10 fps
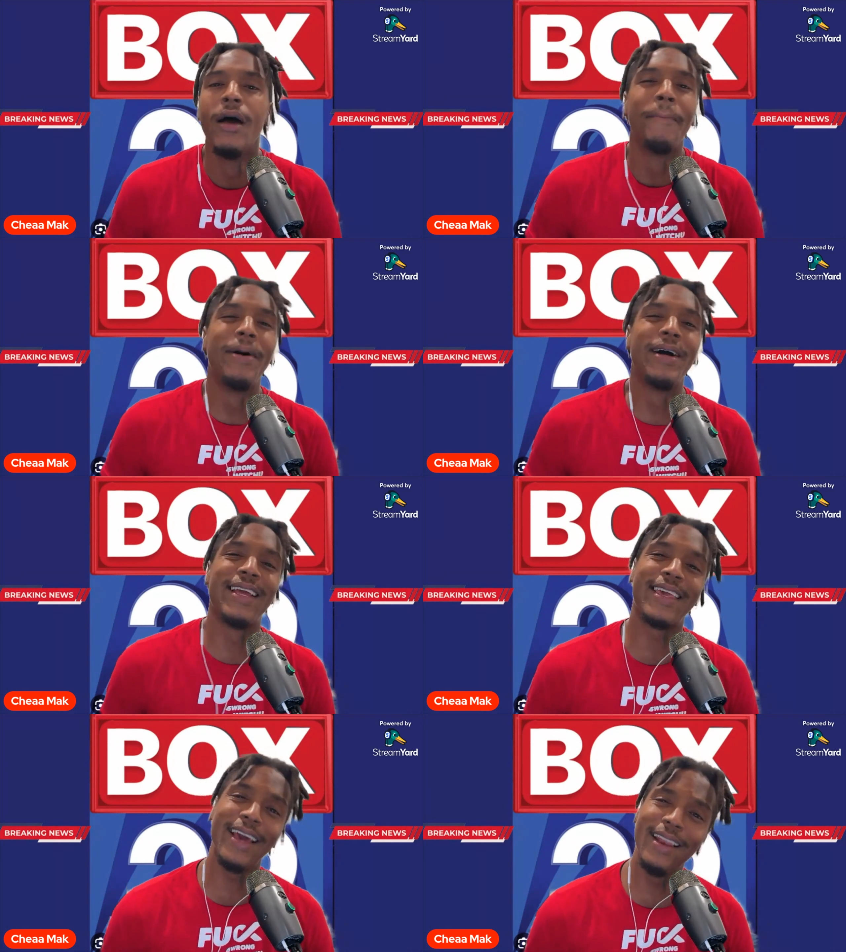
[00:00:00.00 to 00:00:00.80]
But the
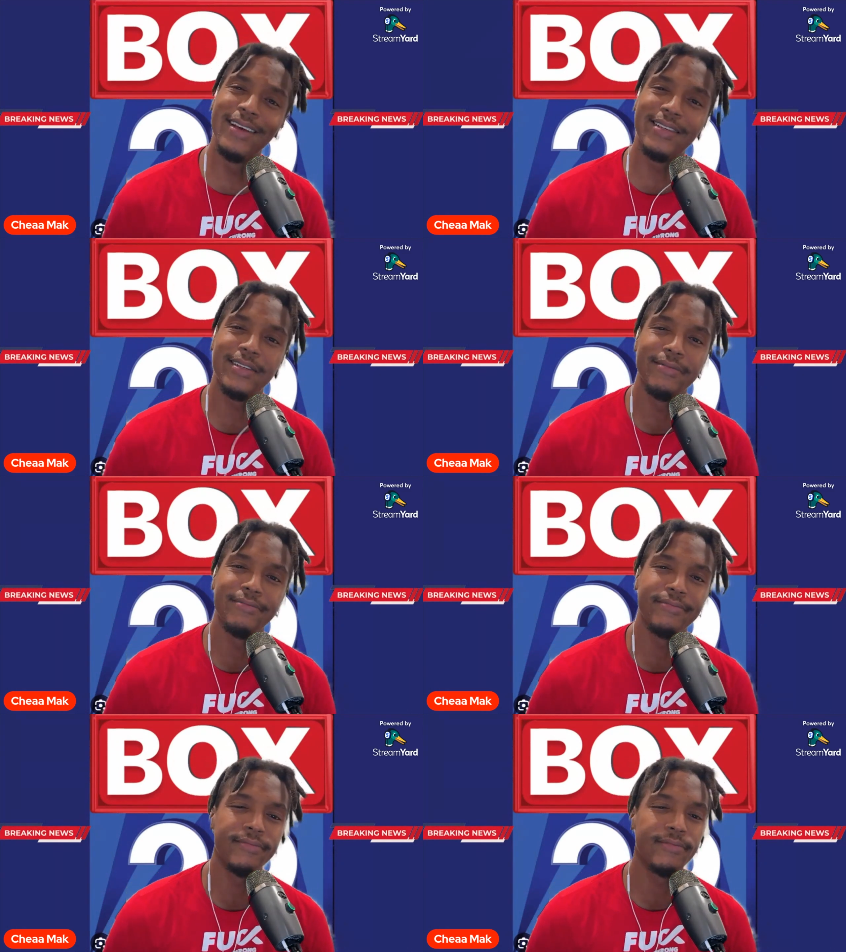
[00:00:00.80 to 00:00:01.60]
killers,
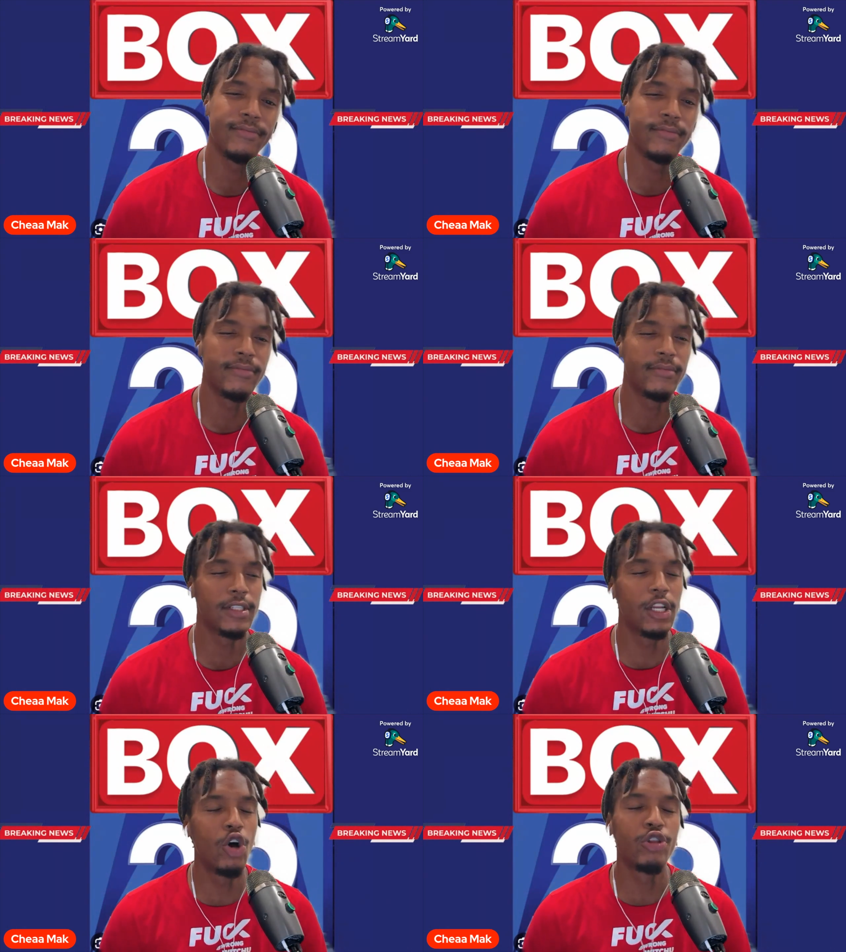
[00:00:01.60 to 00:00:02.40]

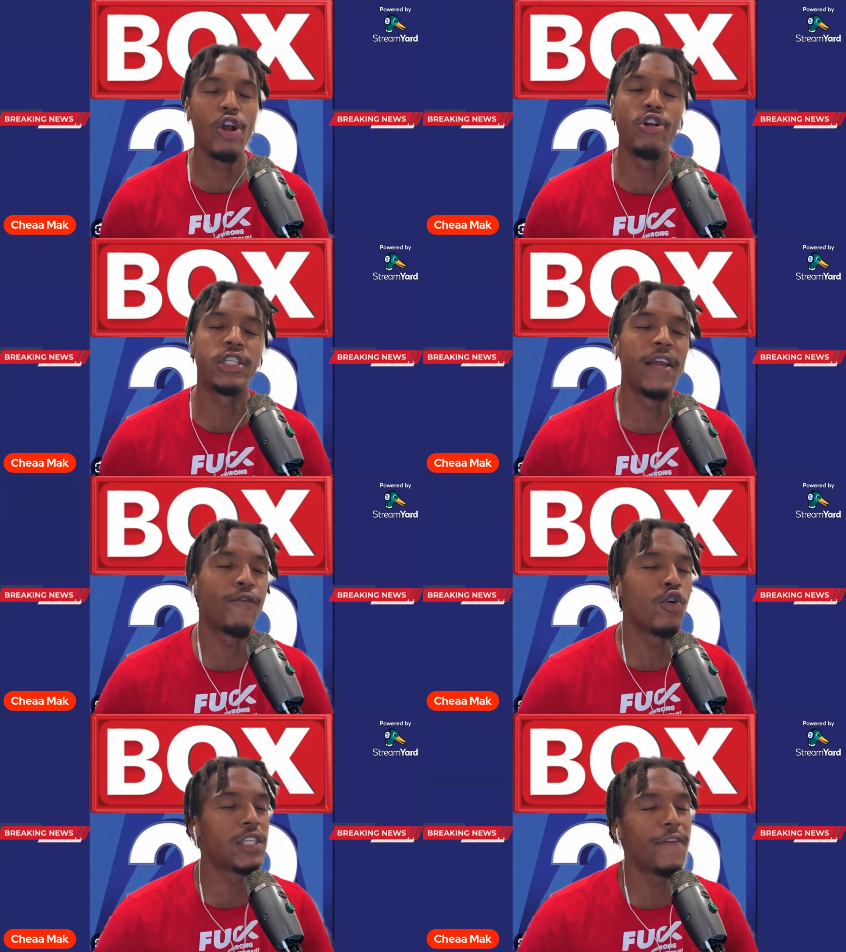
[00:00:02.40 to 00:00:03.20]
the little 13,
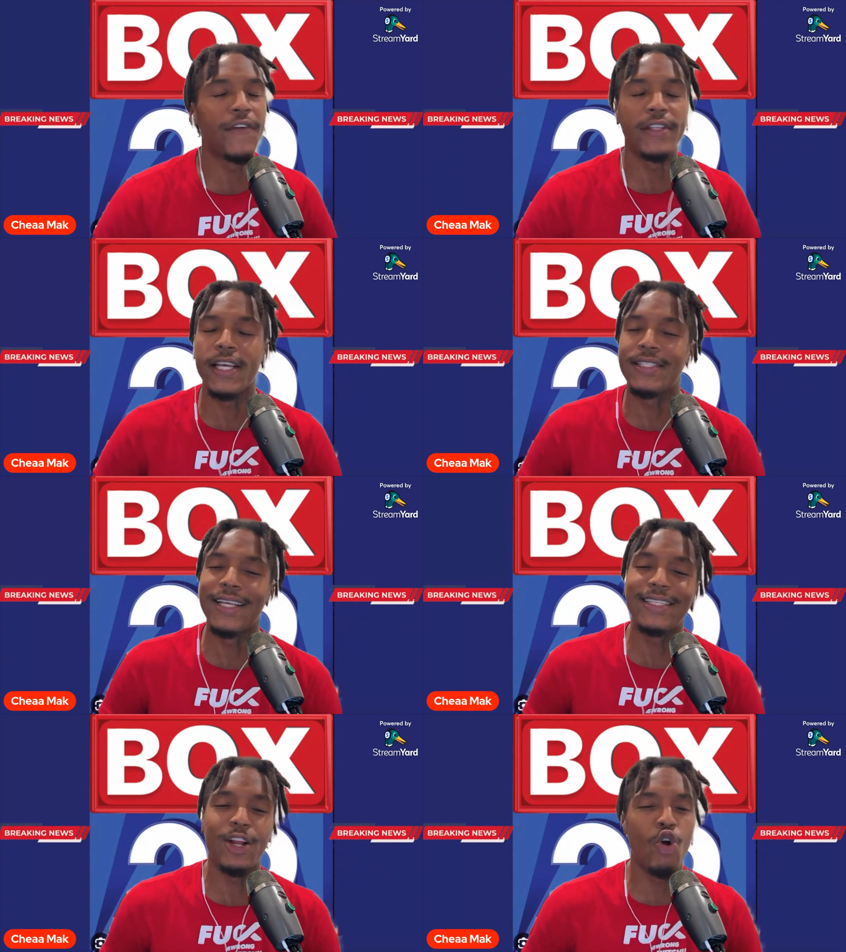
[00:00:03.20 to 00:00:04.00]
14, 15,
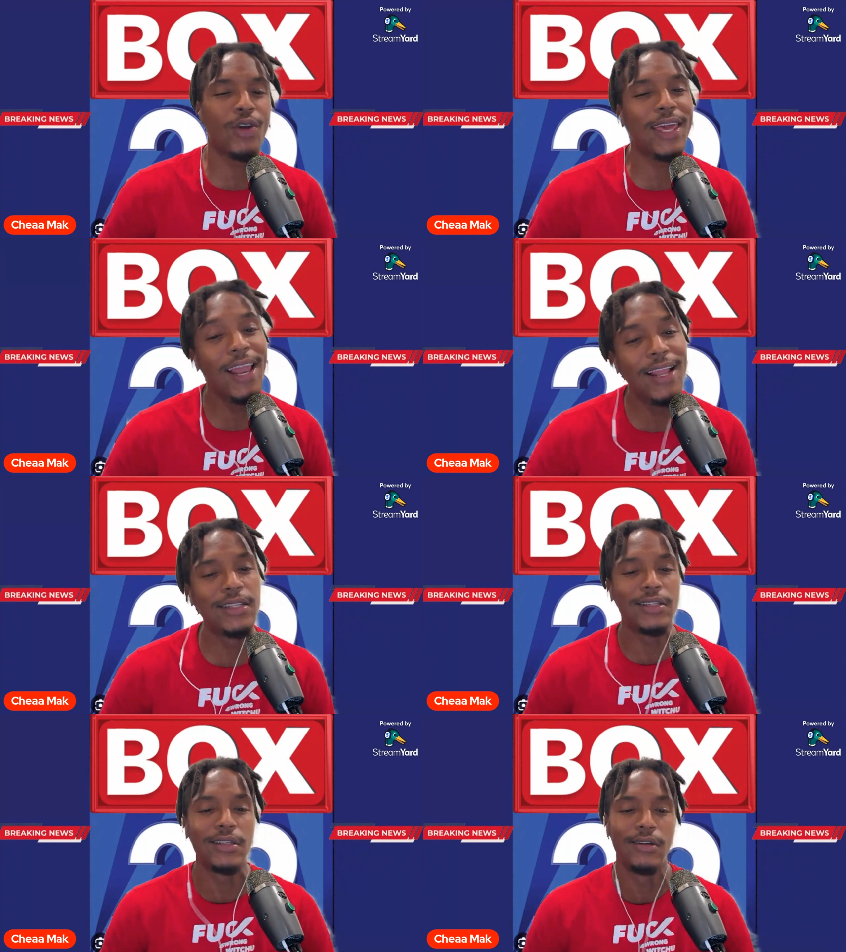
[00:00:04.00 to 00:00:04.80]
16-year-old
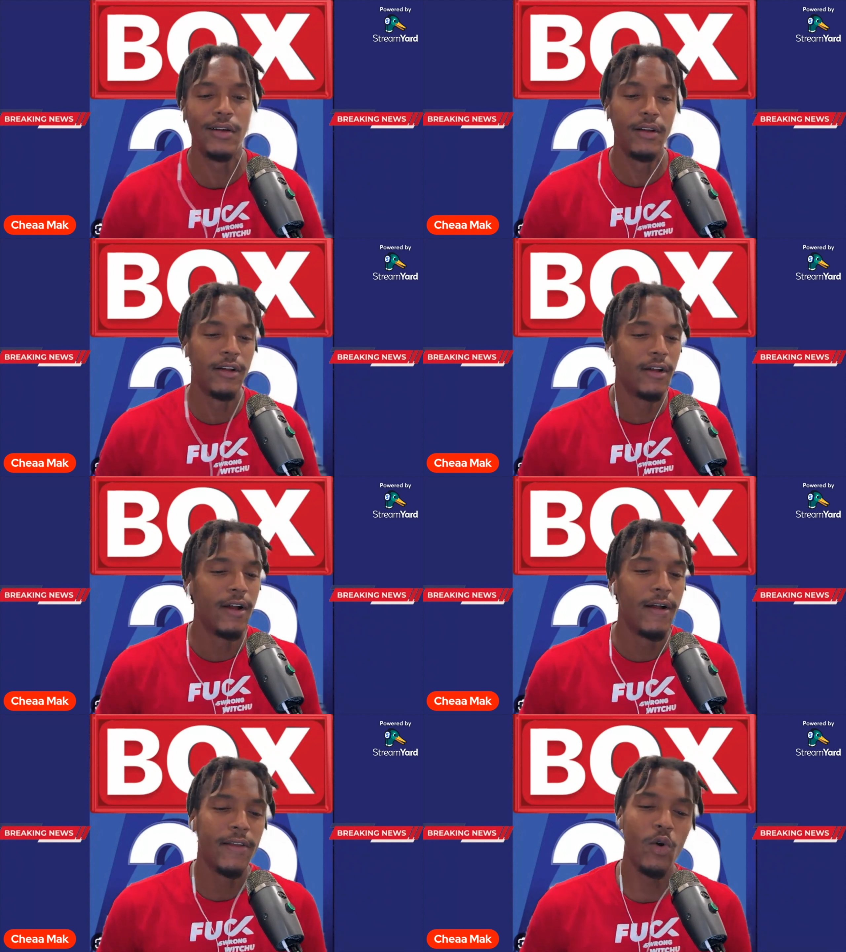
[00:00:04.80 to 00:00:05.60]
killers,
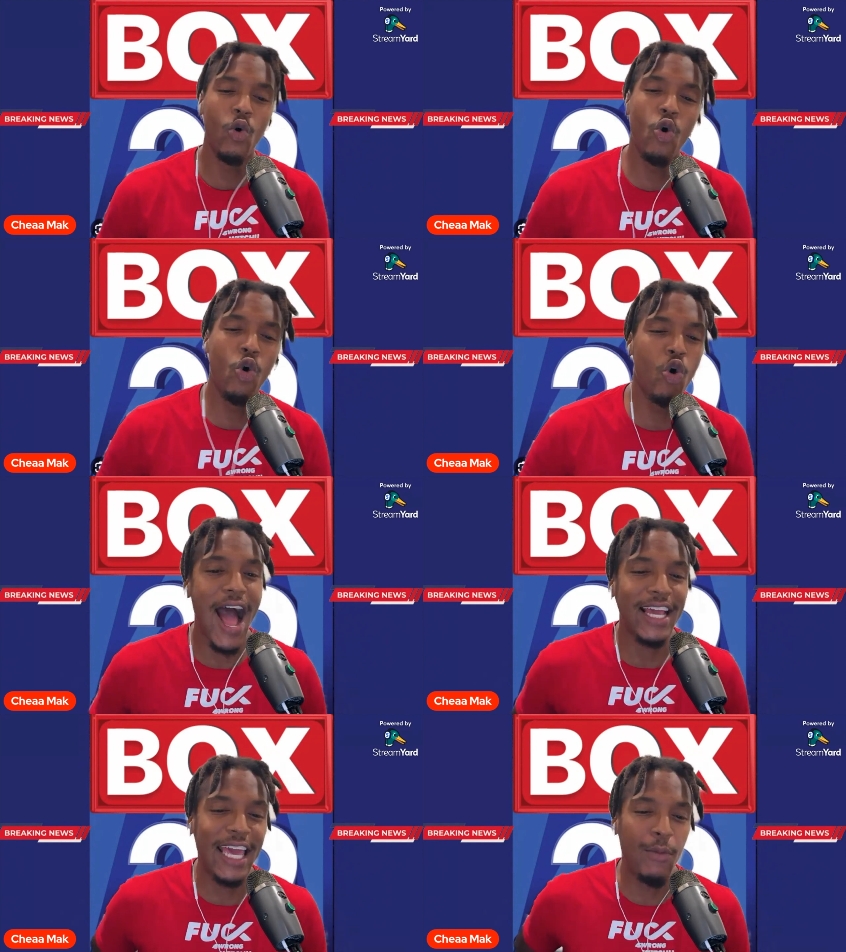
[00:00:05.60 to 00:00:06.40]
ooh,
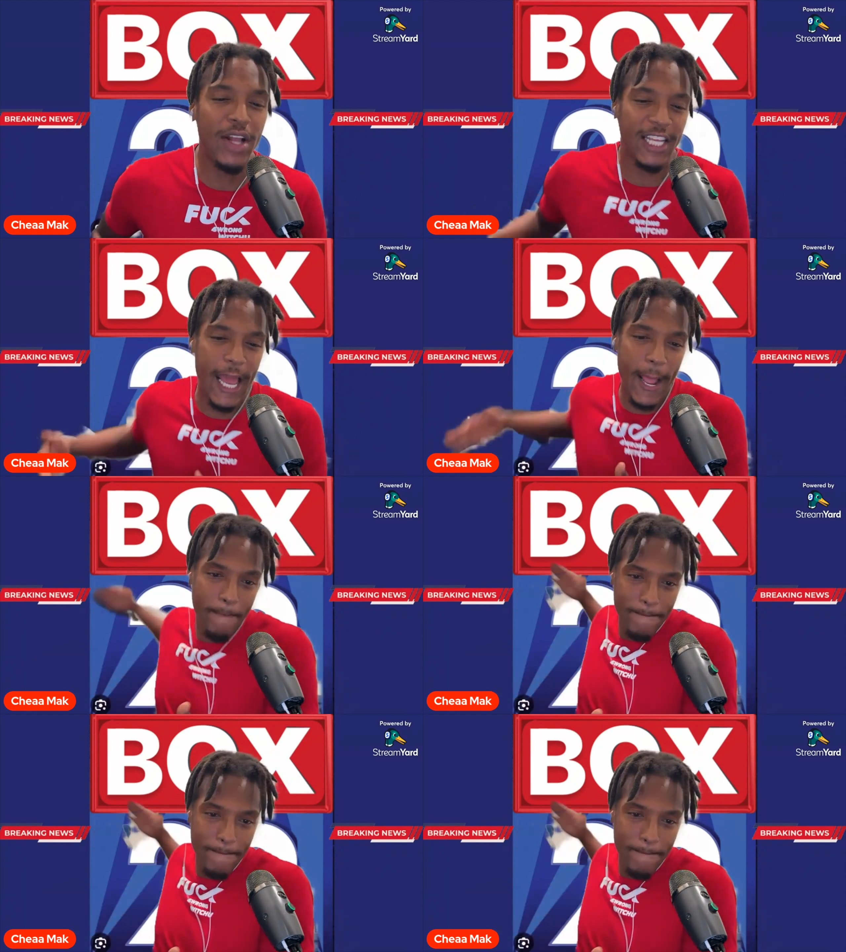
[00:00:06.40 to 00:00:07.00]
I can't wait till they